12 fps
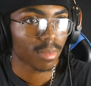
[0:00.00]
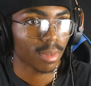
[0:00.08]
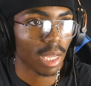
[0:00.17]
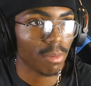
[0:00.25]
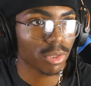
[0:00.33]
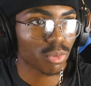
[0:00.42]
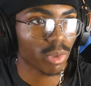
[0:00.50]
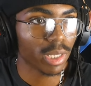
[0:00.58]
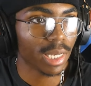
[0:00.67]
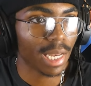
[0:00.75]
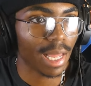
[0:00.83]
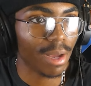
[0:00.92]
that was
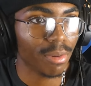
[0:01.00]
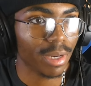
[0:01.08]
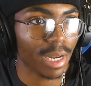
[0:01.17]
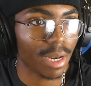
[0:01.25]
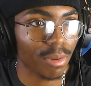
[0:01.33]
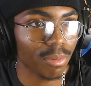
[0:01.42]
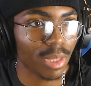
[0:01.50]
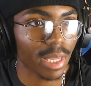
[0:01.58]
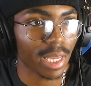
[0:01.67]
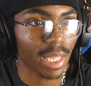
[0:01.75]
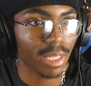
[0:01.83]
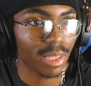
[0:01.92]
really loud, and I don't
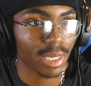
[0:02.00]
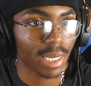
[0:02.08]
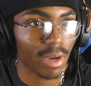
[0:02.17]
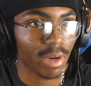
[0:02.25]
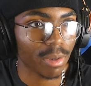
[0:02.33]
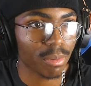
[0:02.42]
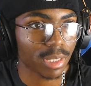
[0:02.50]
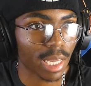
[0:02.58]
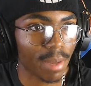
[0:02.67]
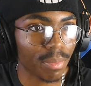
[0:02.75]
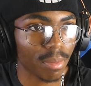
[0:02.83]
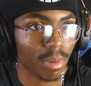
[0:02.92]
think anything down here was
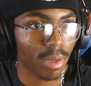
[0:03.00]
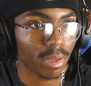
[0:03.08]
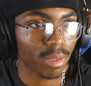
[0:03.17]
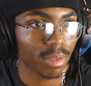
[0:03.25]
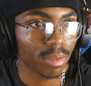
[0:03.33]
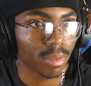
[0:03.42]
happy about it.